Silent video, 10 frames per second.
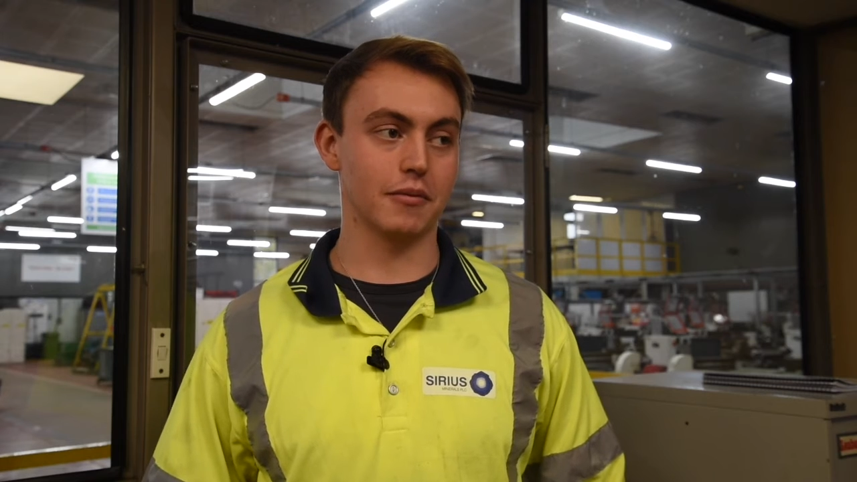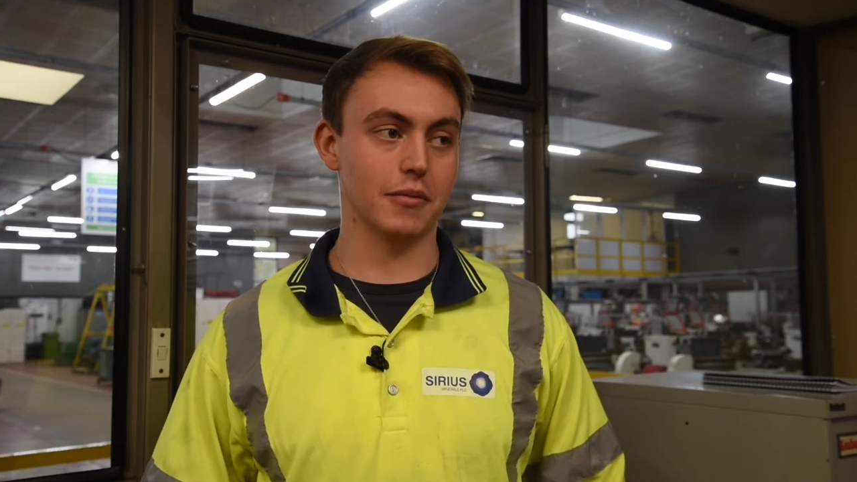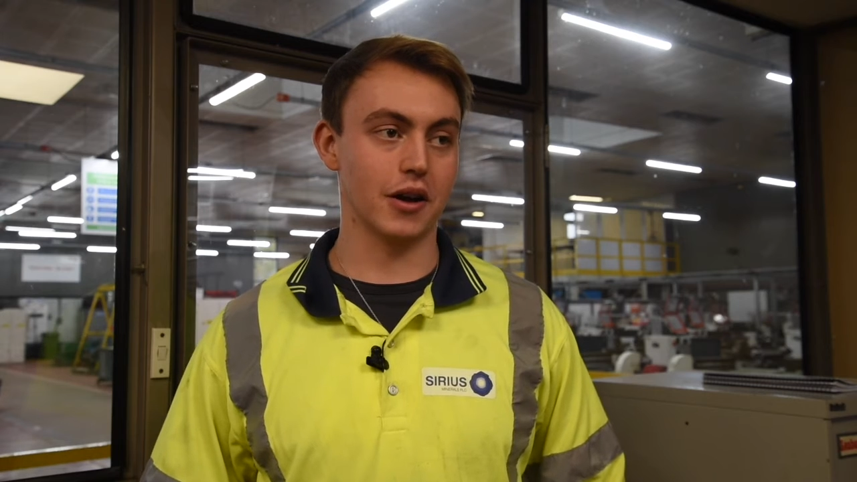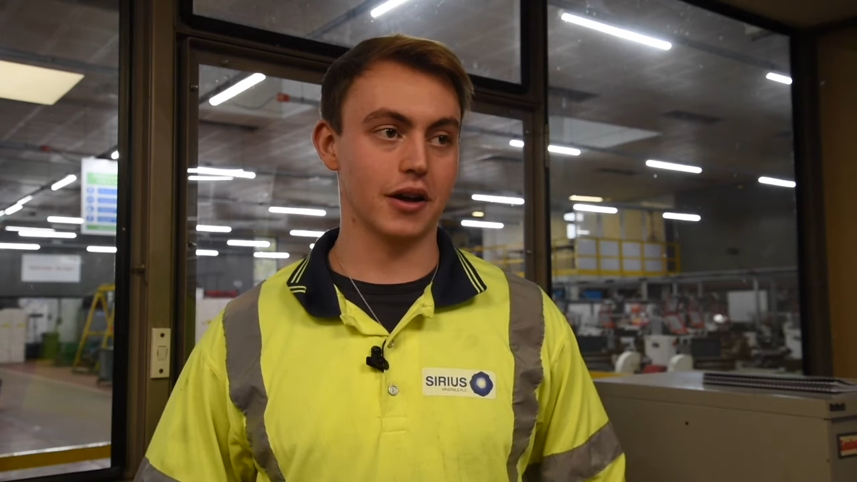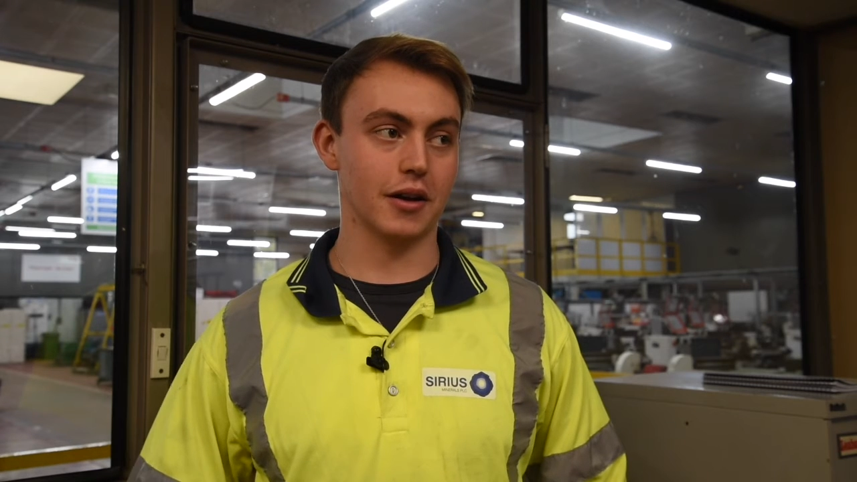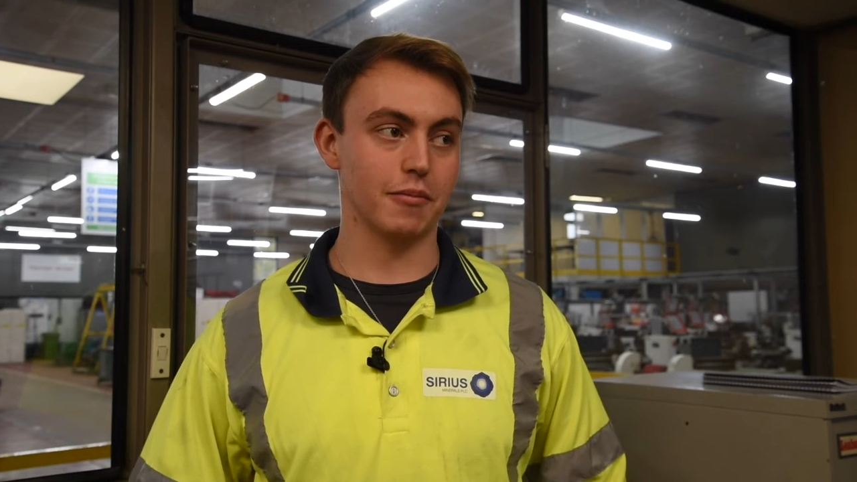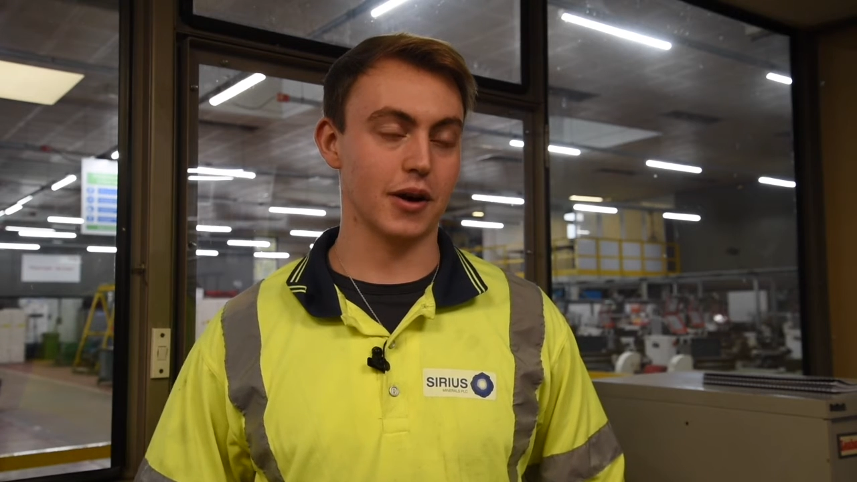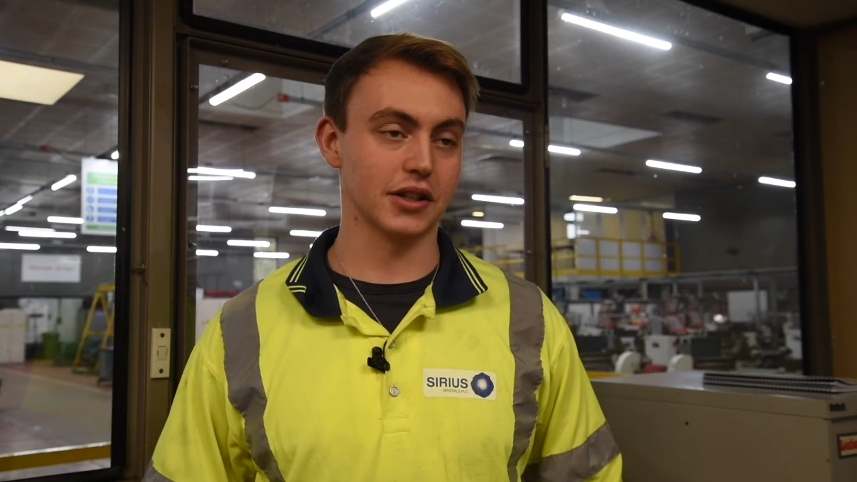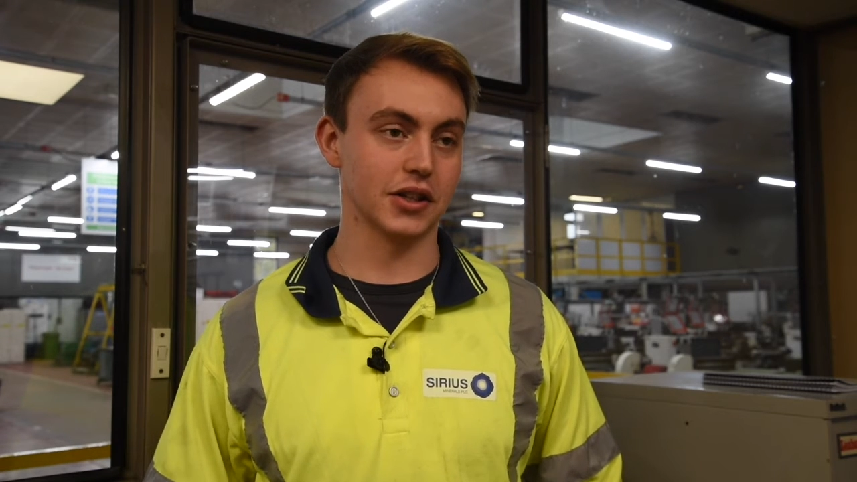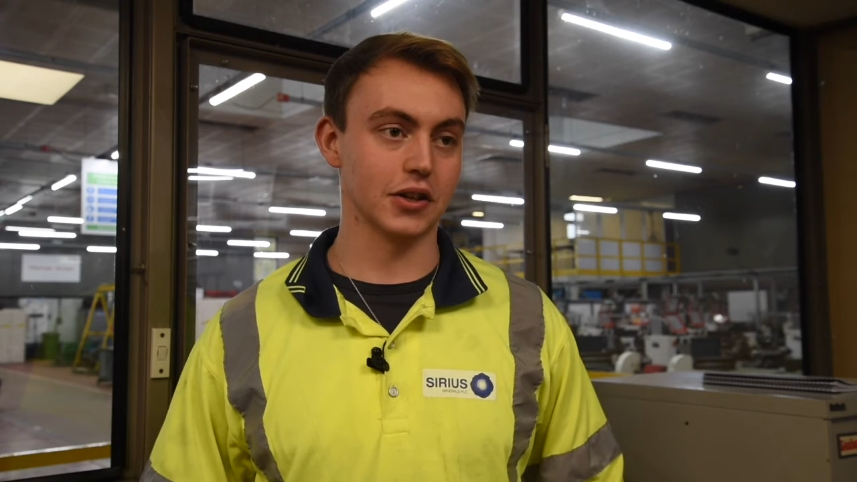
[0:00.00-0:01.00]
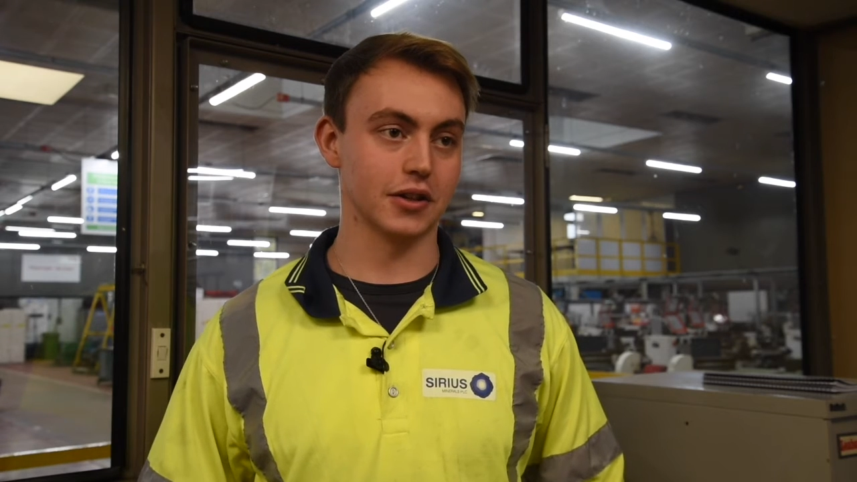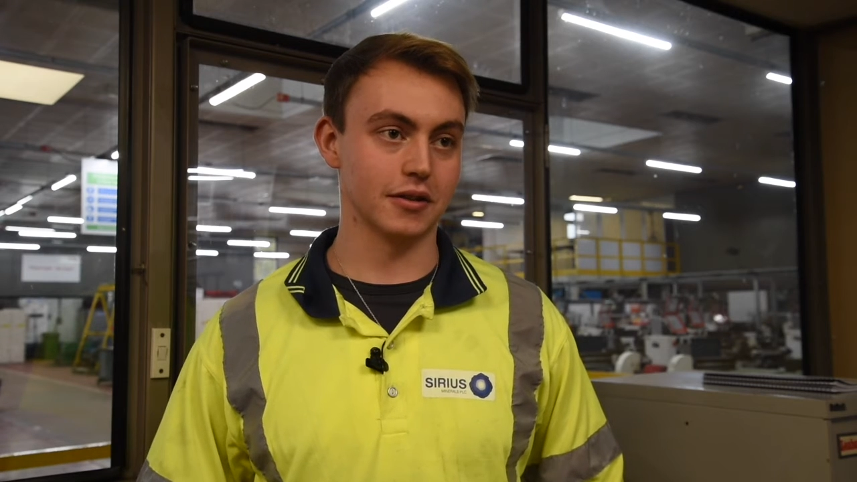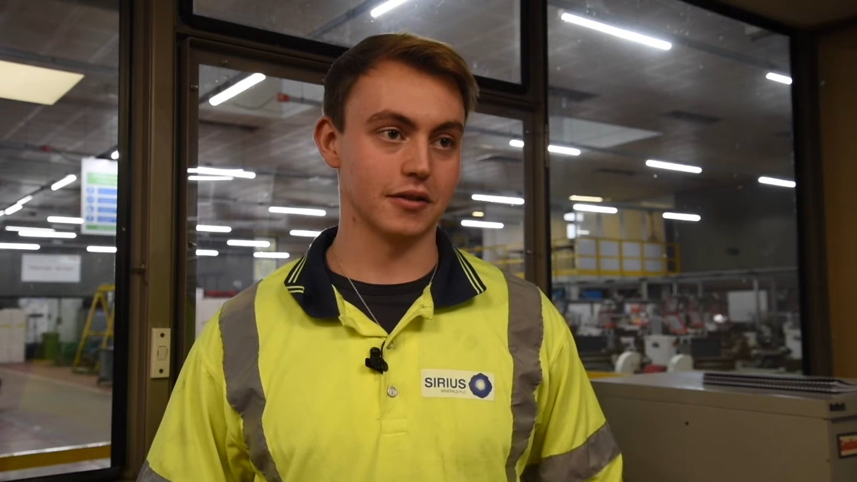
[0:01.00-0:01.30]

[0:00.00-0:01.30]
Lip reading: practical